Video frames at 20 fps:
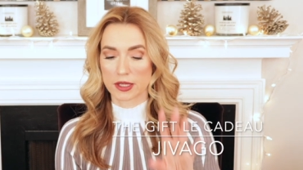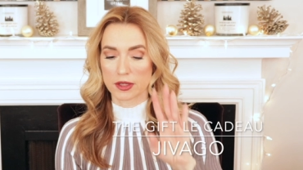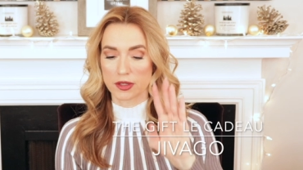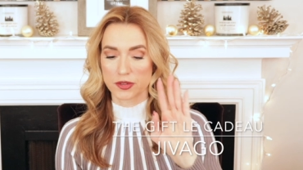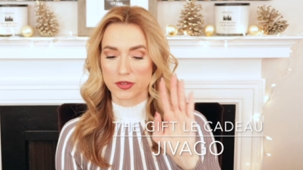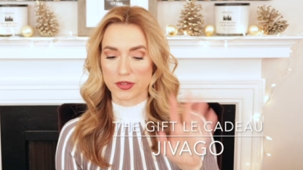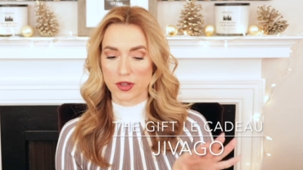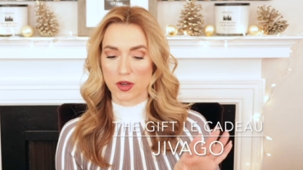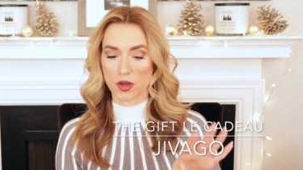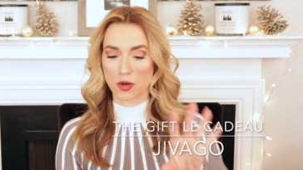
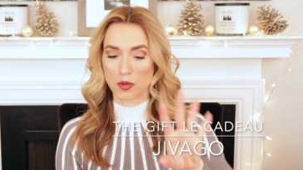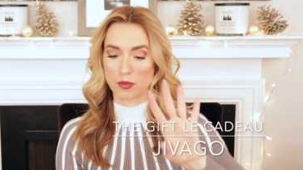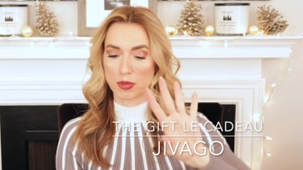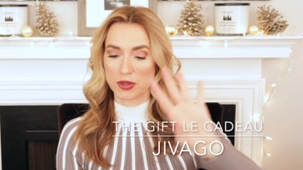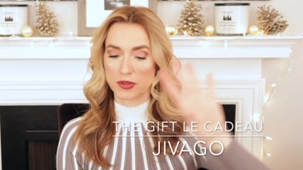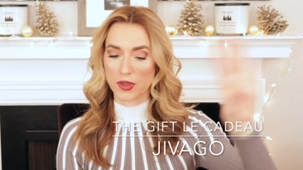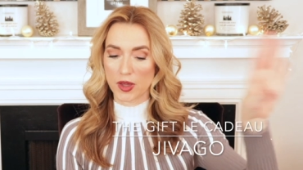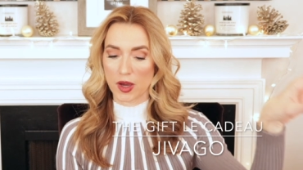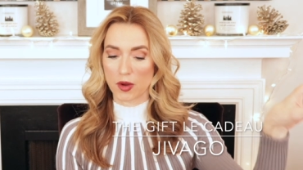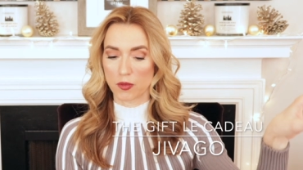So,
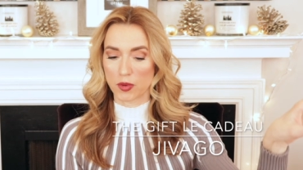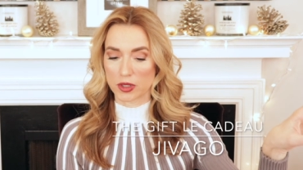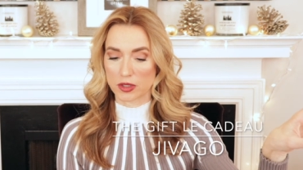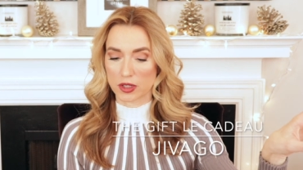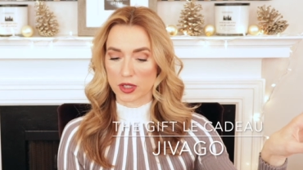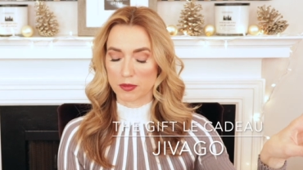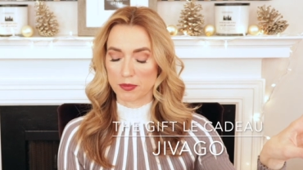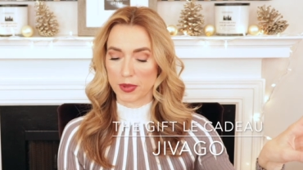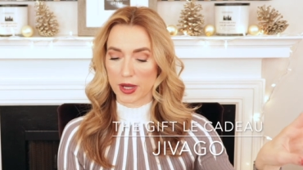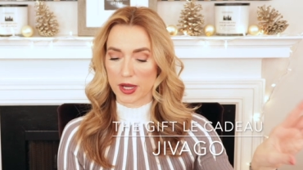but that went
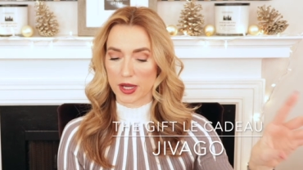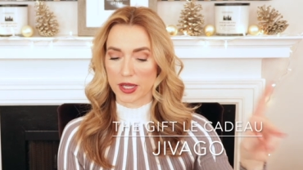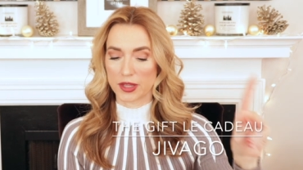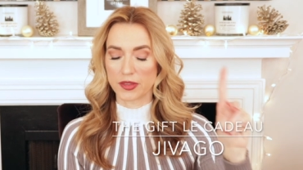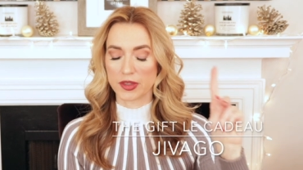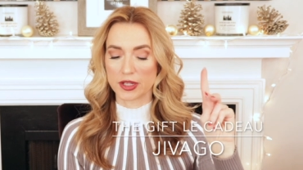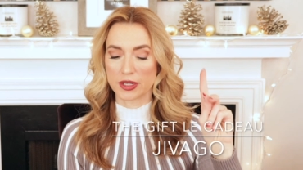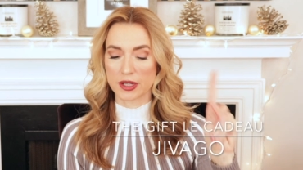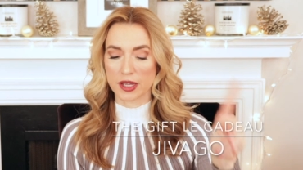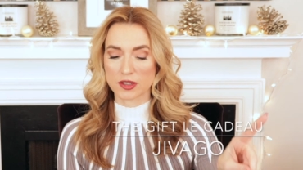goodbye.
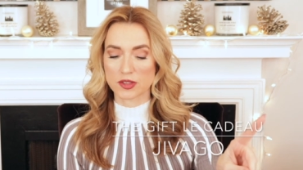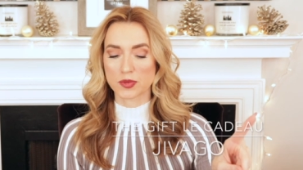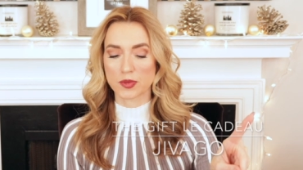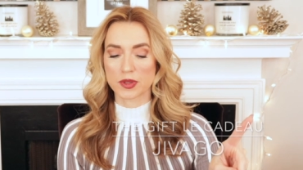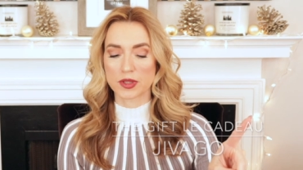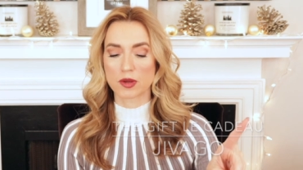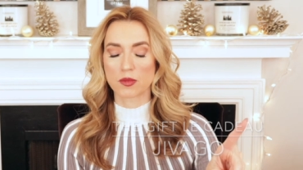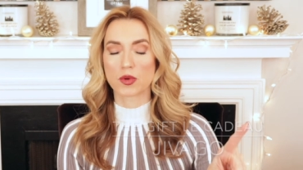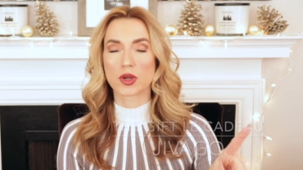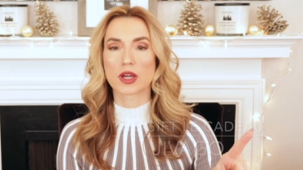The next
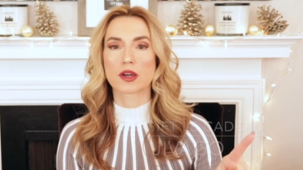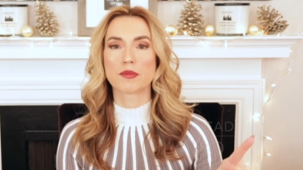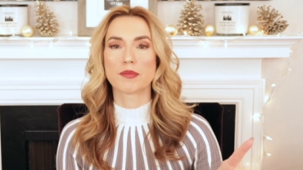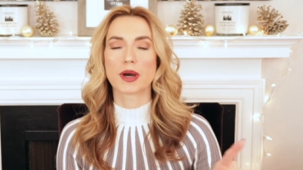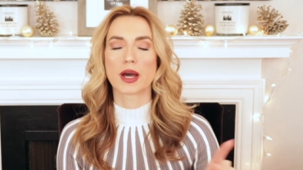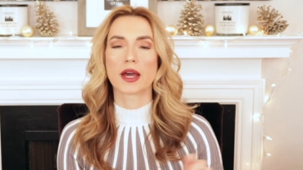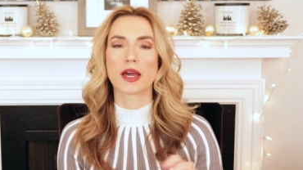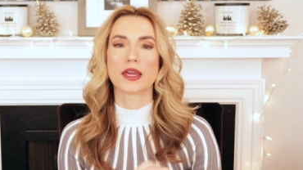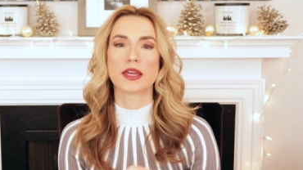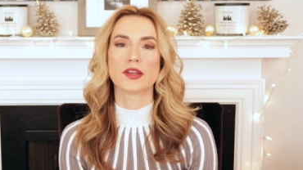one that went
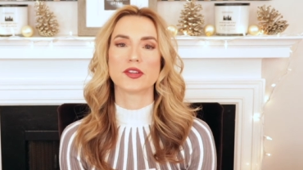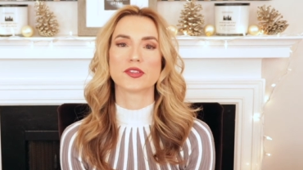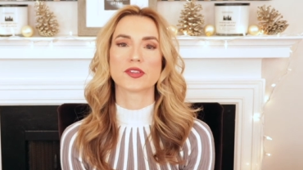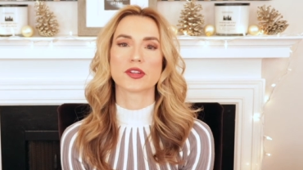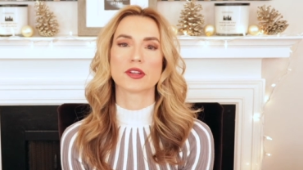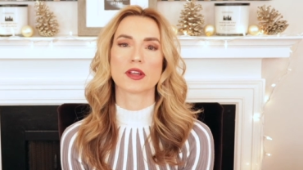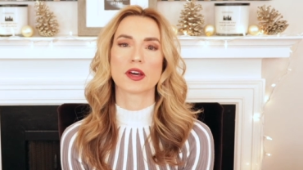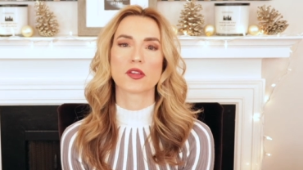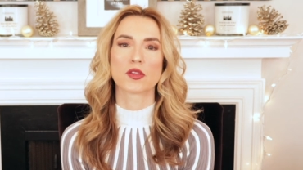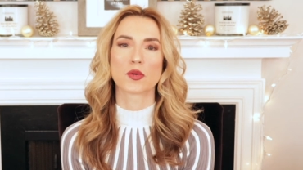goodbye is
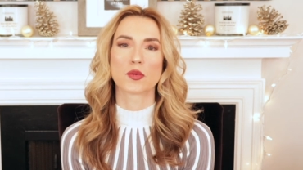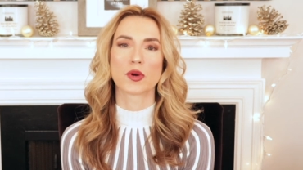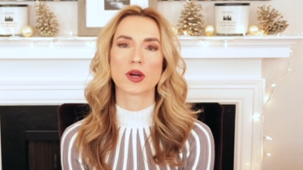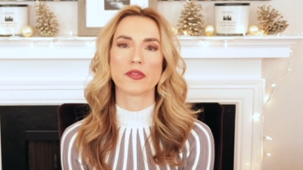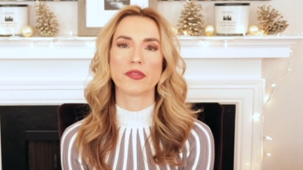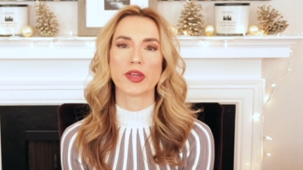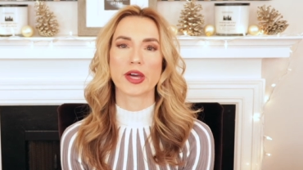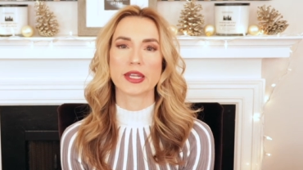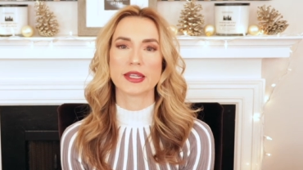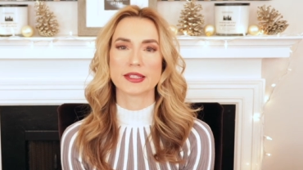another
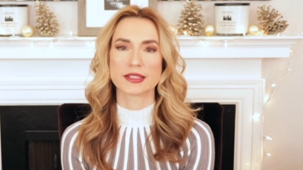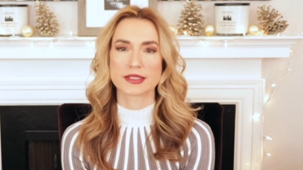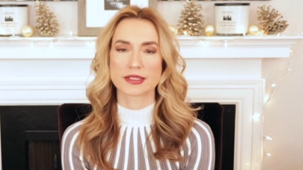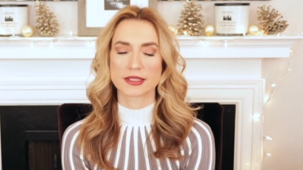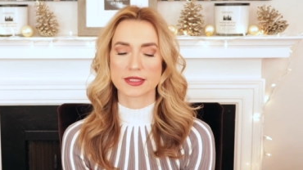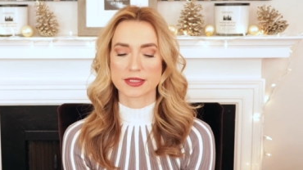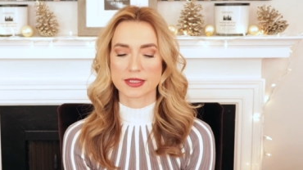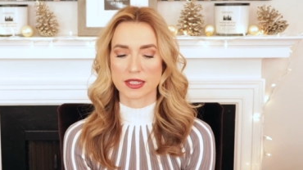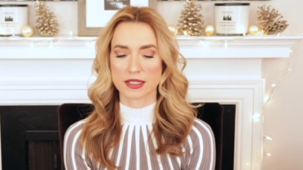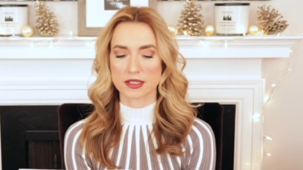one that is
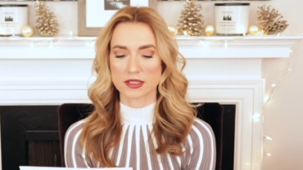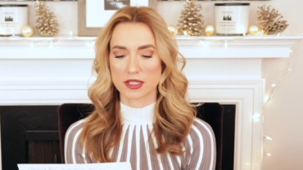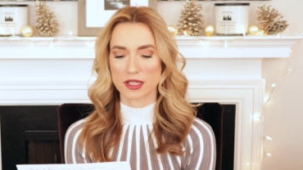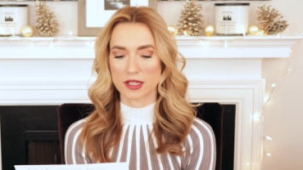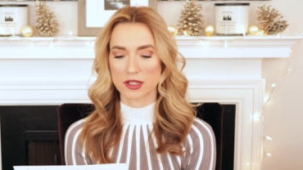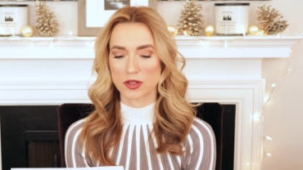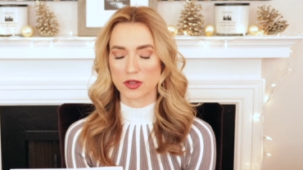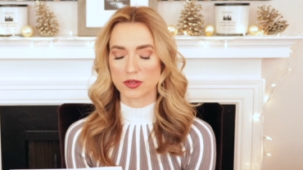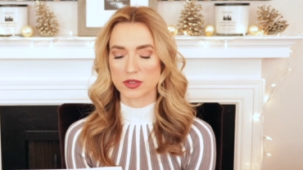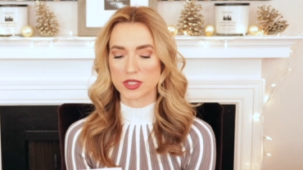
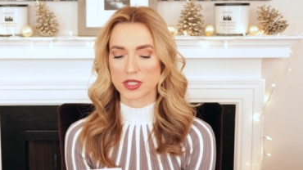discontinued,